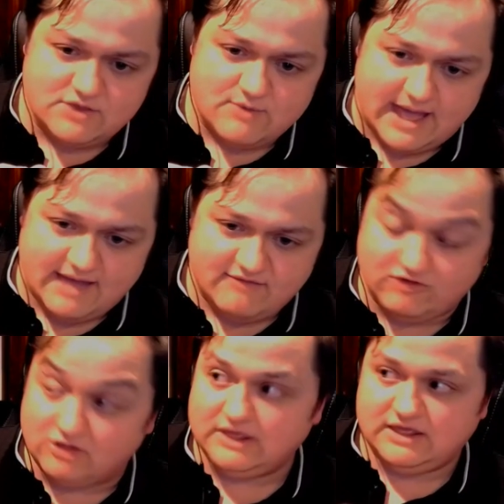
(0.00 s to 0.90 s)
You have
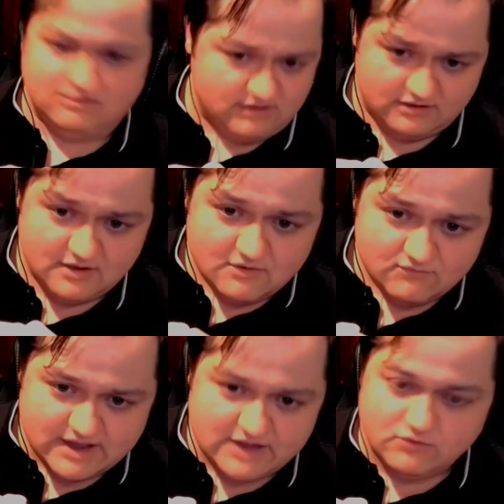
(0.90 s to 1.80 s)
Caligula, right,